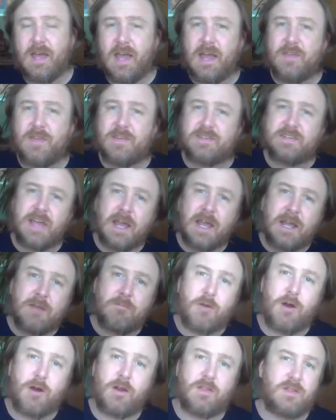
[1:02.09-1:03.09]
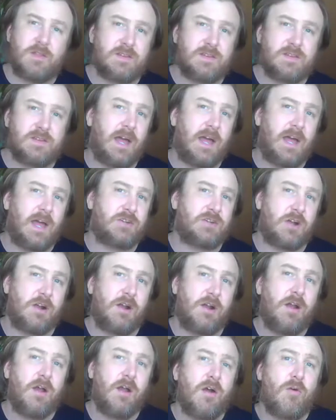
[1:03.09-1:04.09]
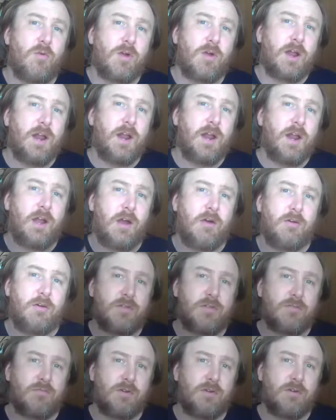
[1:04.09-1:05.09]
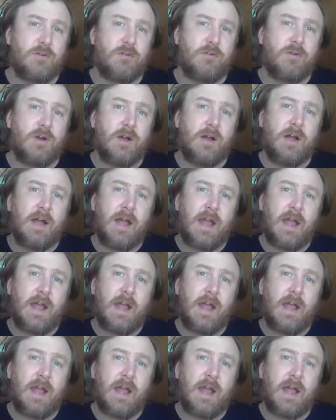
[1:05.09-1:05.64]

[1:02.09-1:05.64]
In the second part of this lecture, we're going to go through